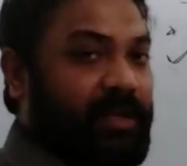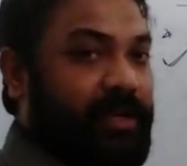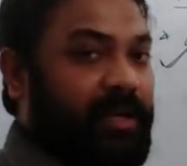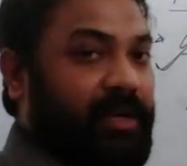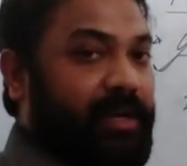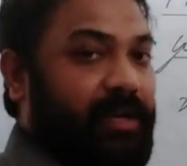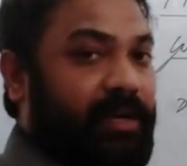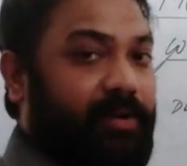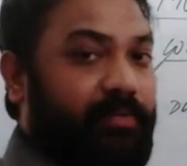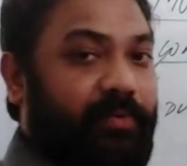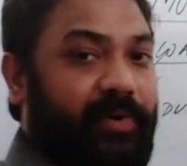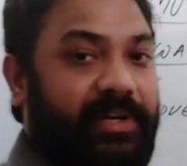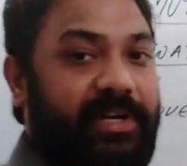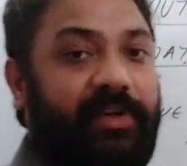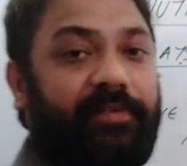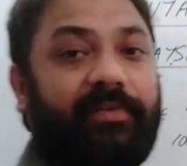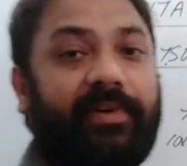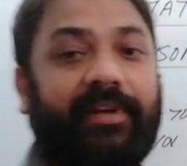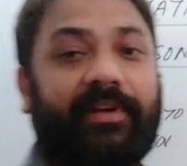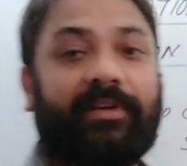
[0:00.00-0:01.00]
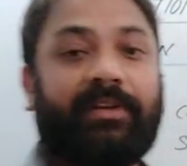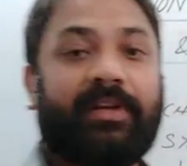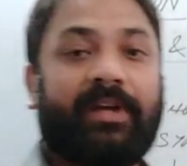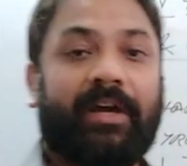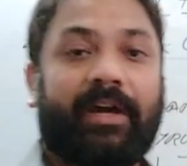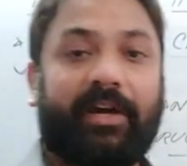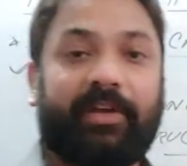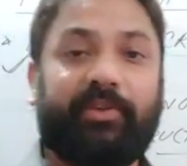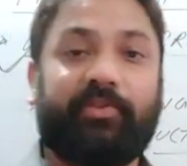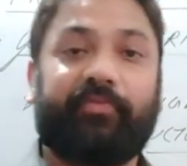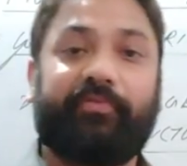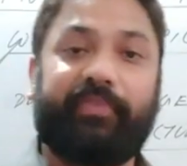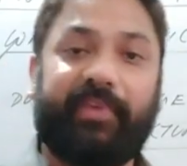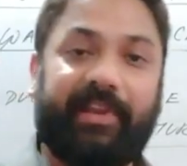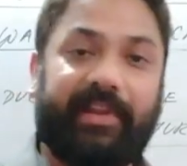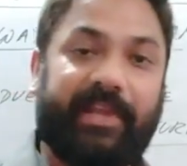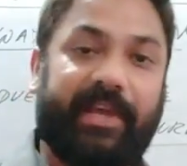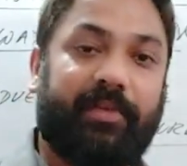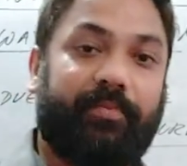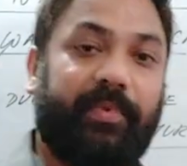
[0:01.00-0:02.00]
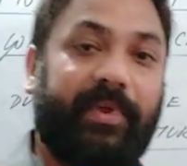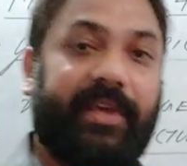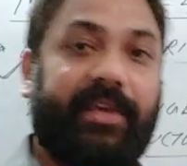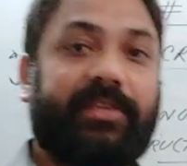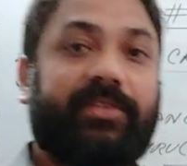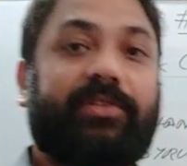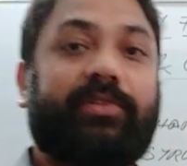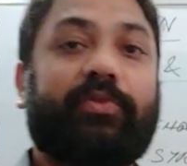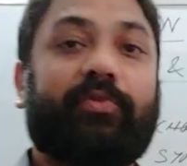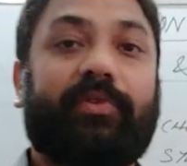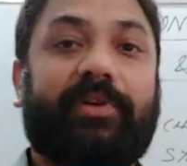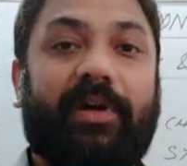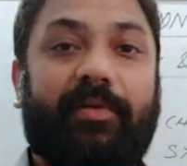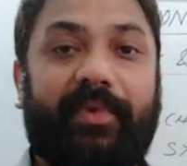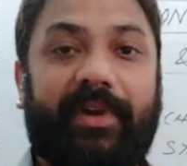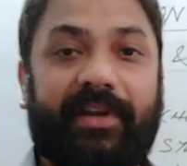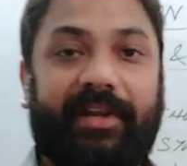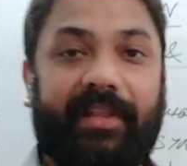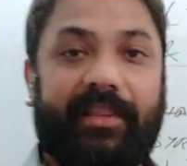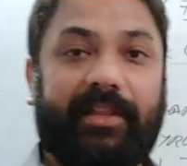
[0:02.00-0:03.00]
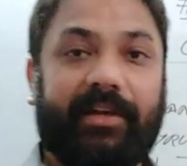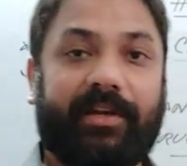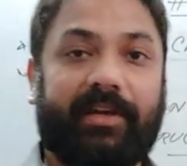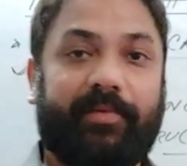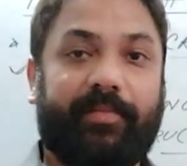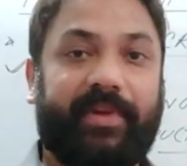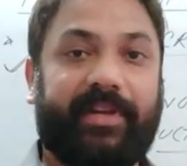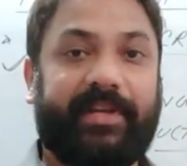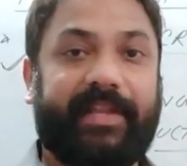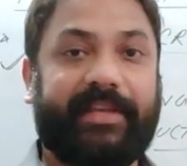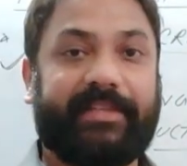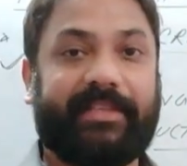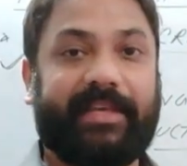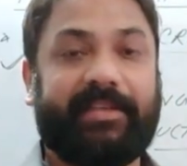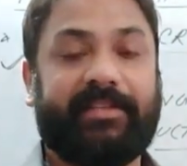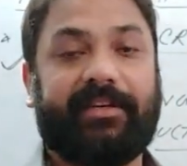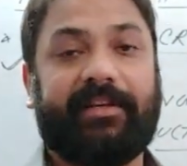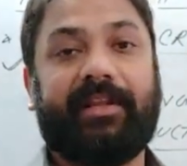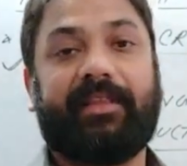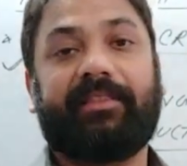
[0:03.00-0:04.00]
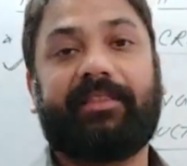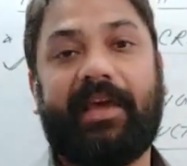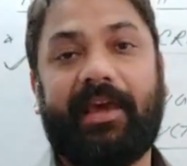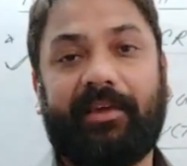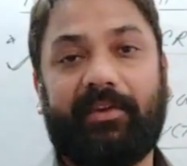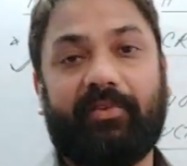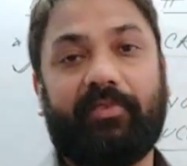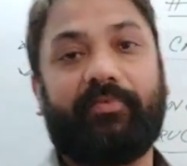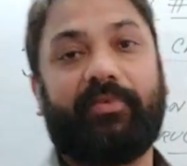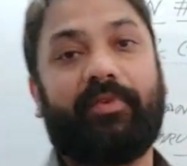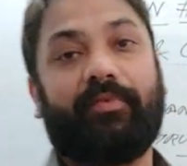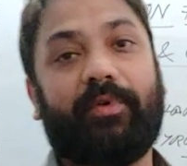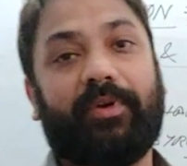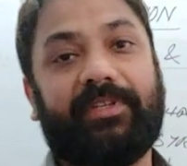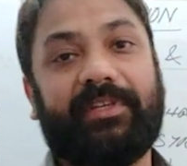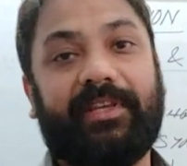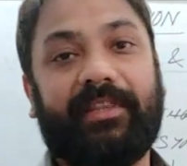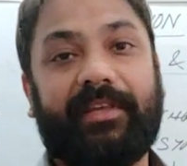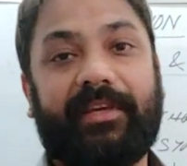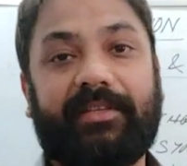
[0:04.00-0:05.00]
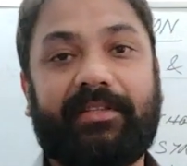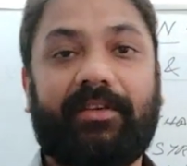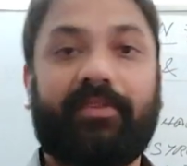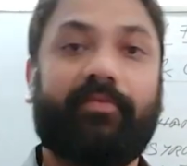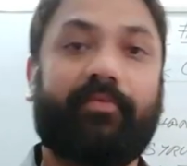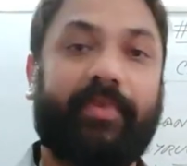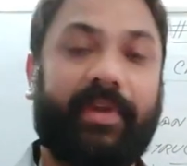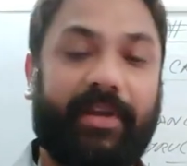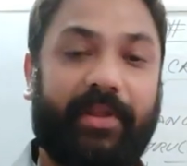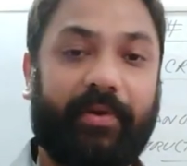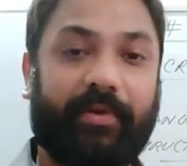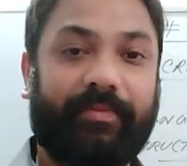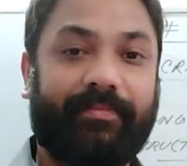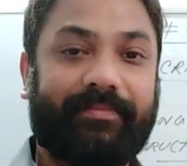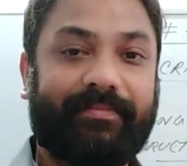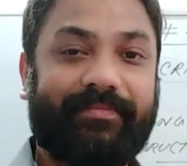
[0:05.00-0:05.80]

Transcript: Whatever you feel like, please do comment in the commenting section, and thank you for watching this video.